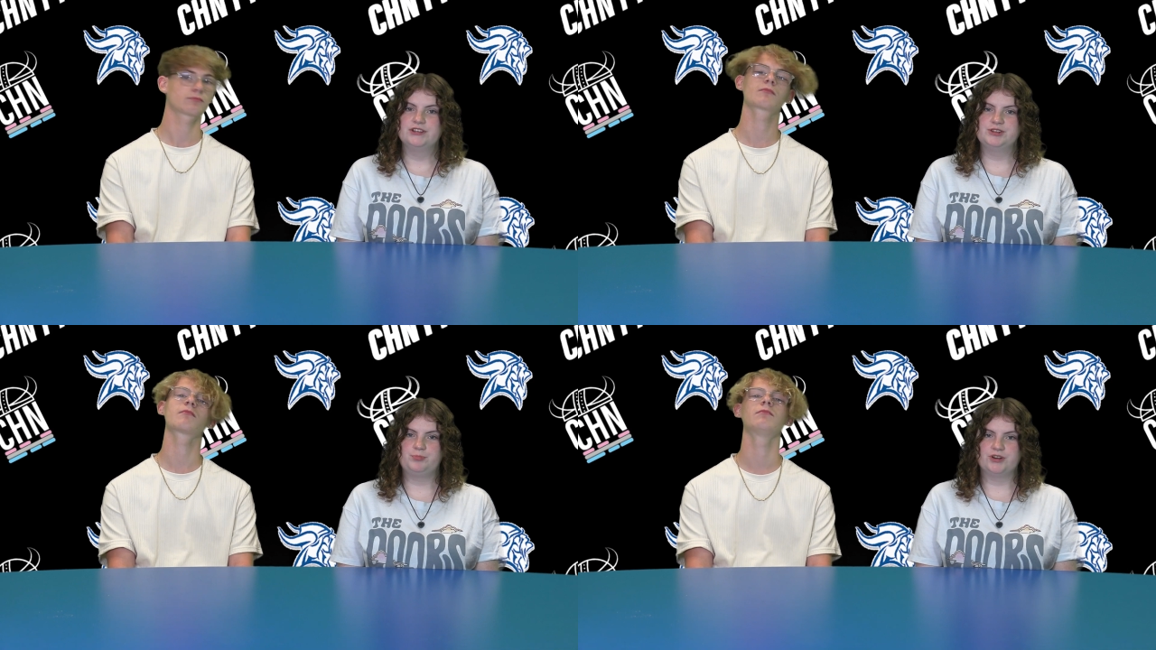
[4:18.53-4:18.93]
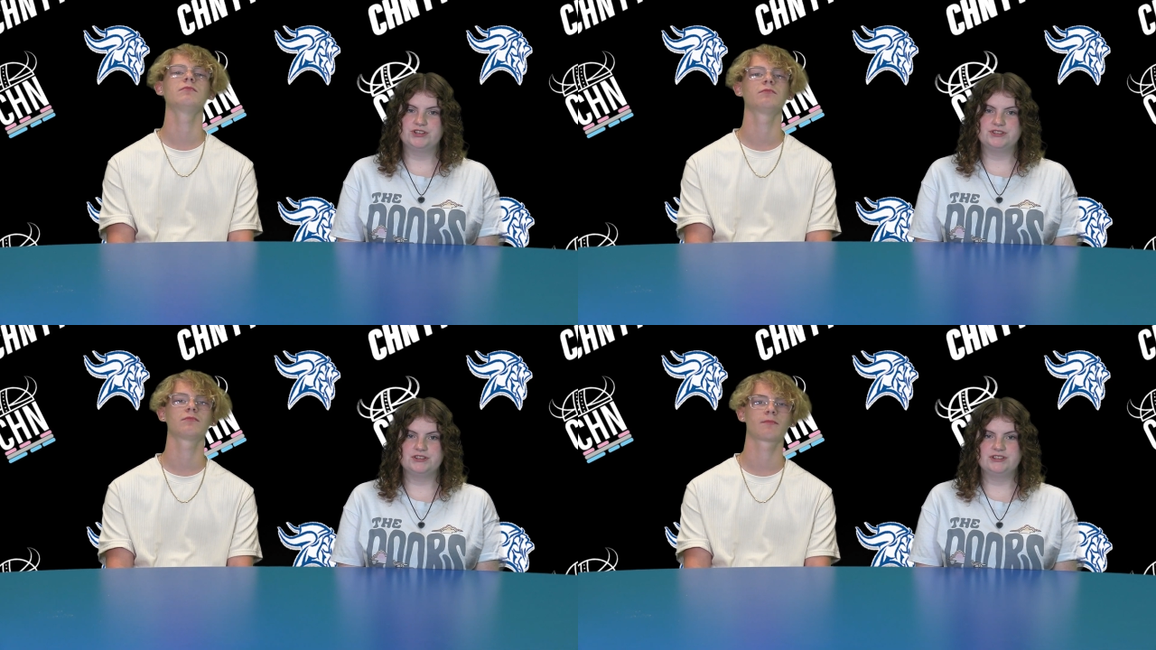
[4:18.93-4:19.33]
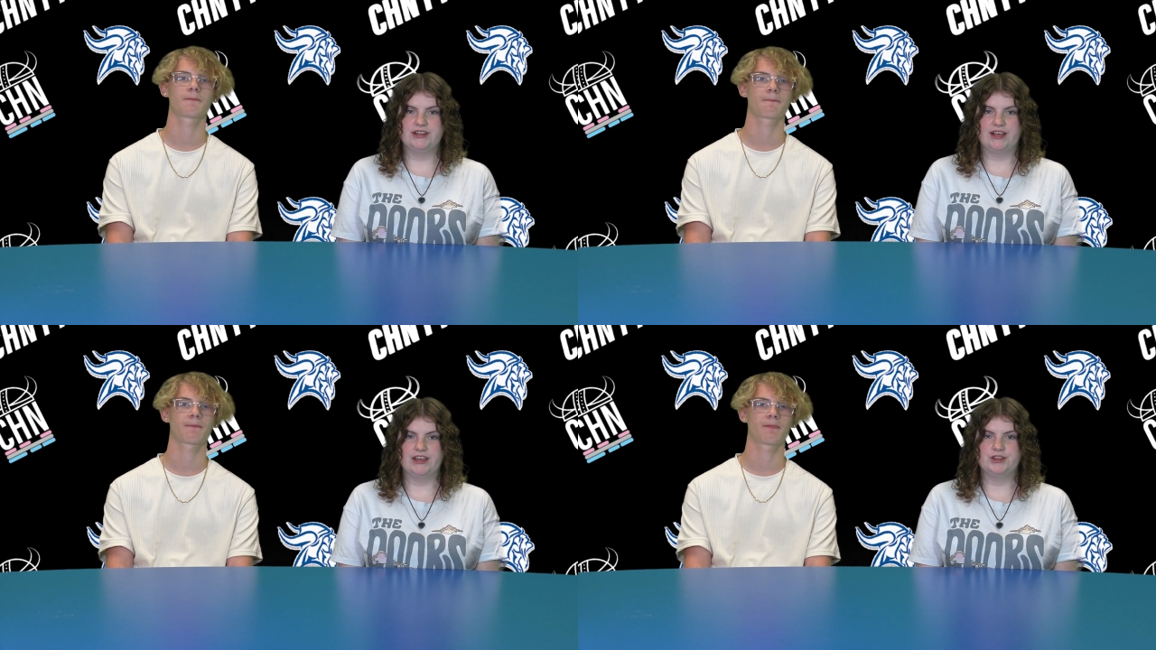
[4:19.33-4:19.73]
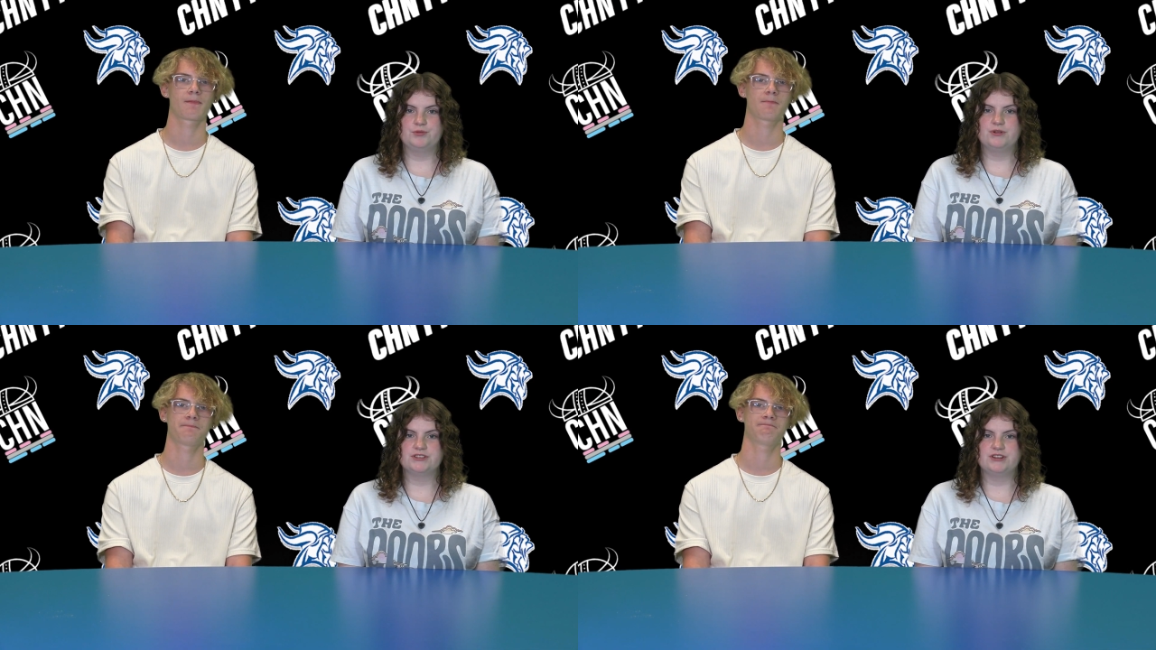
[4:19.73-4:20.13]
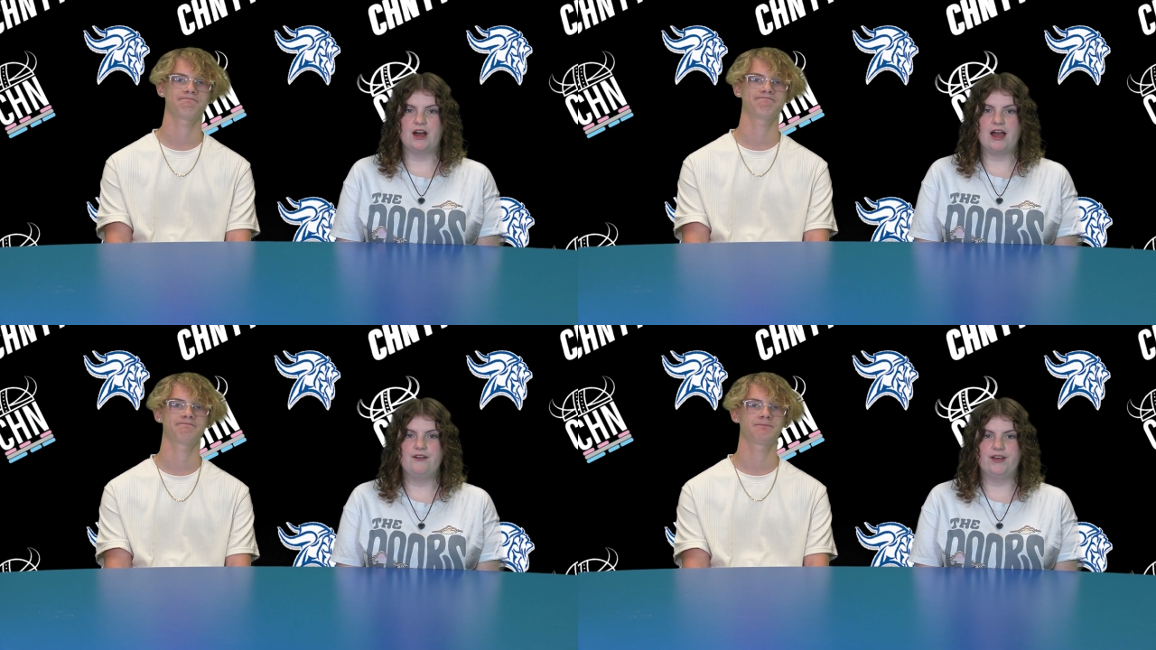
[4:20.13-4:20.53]
Speaker 1: To purchase your ticket, you must
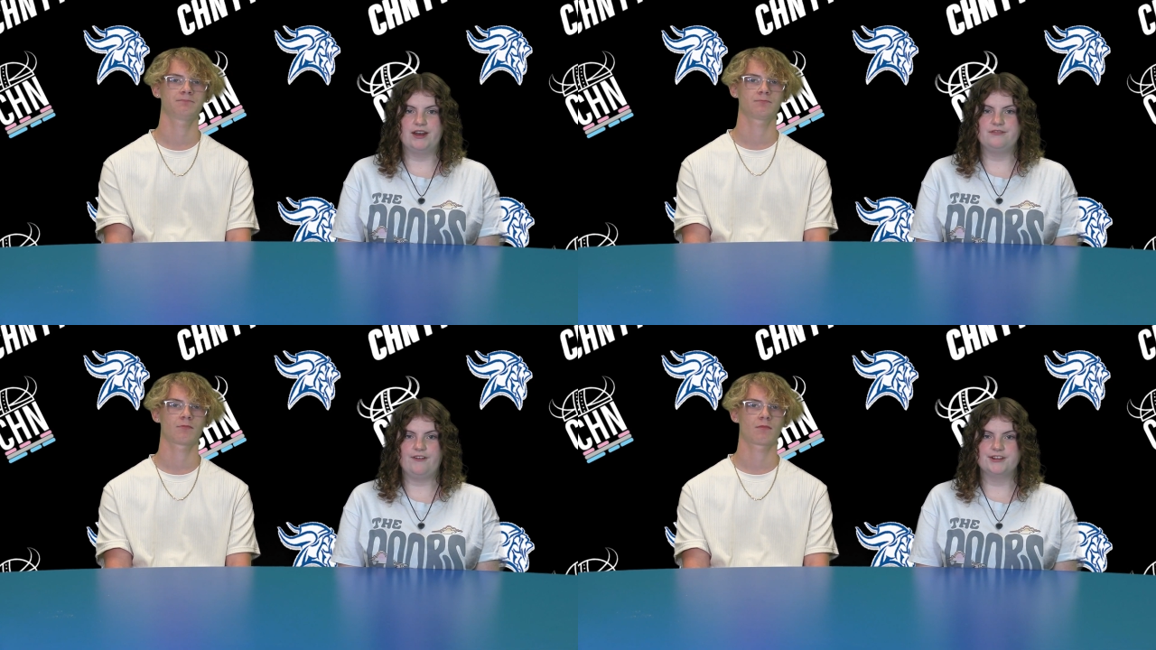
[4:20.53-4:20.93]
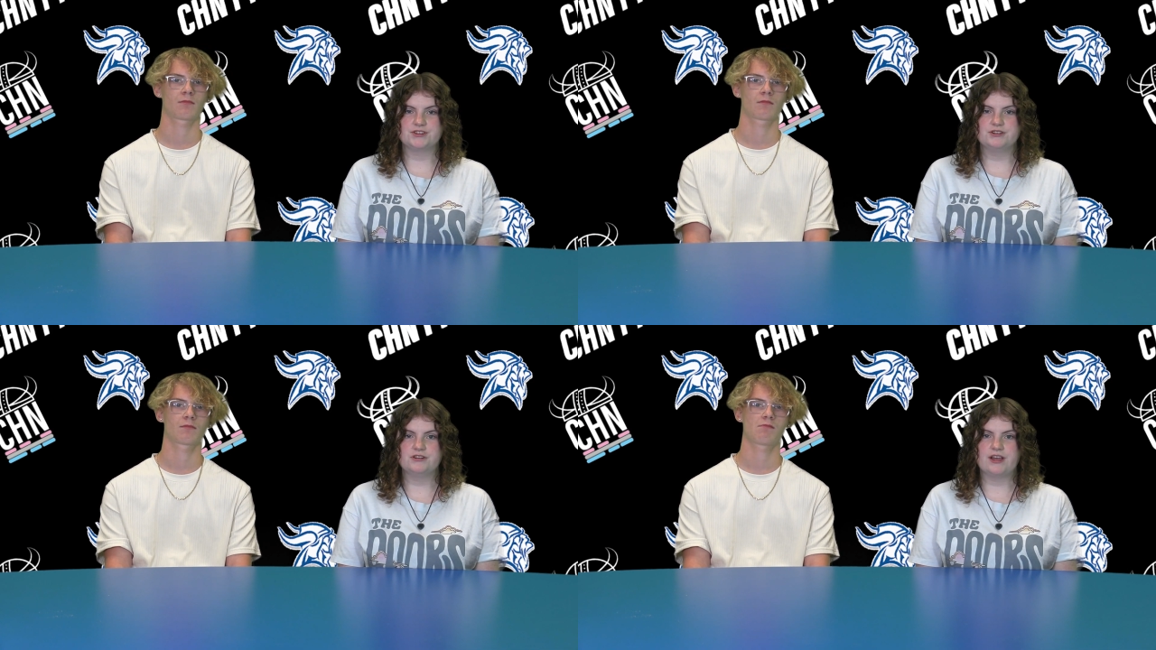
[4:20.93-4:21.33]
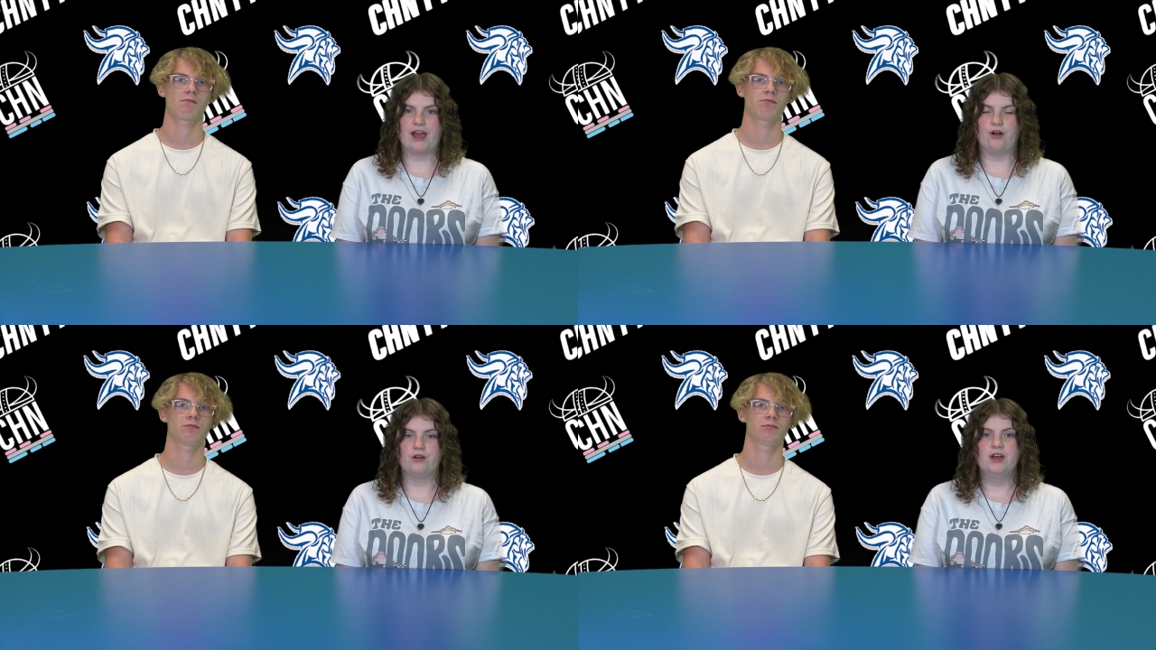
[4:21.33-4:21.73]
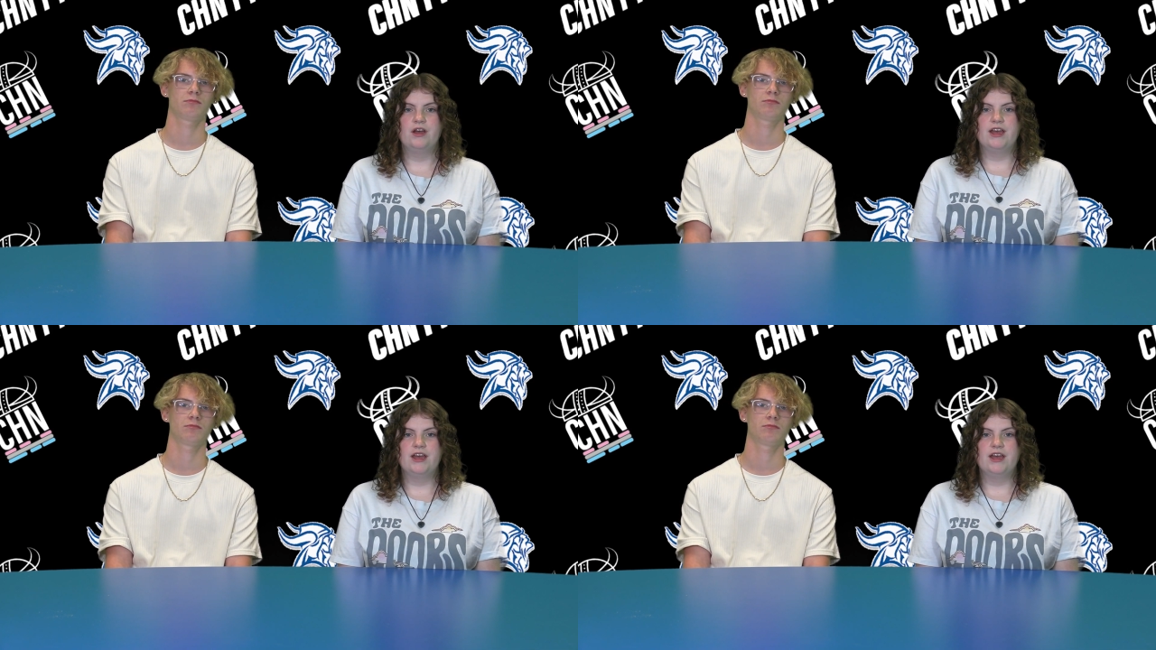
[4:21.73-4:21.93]
not have any fines on your account.